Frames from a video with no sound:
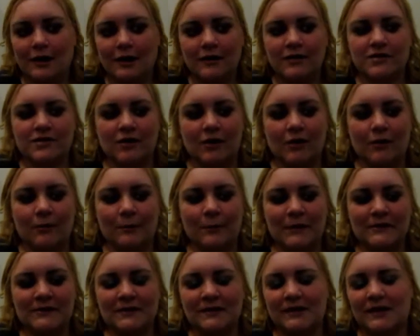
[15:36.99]
So
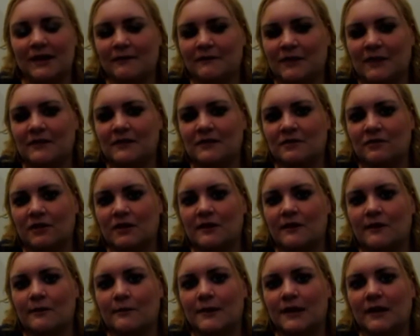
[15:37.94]
basically, I've done this
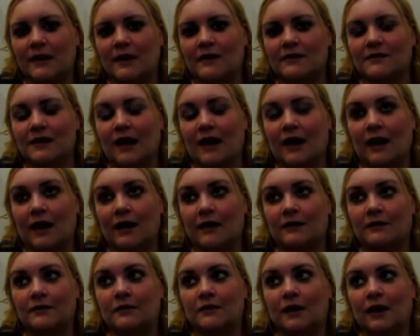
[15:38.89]
video because
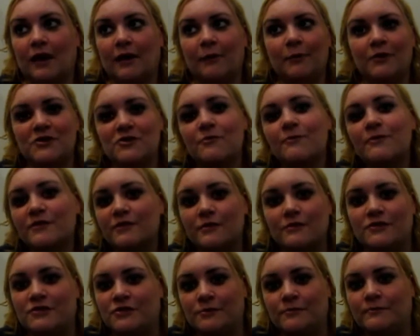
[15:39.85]
I wish there was
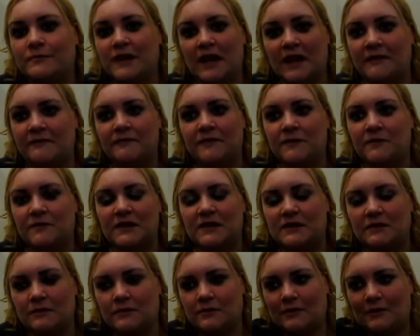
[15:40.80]
YouTube 10-15
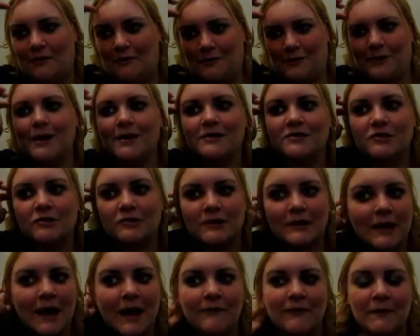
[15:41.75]
years ago when I
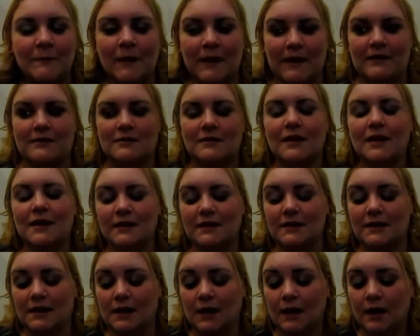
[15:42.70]
started having my anxiety,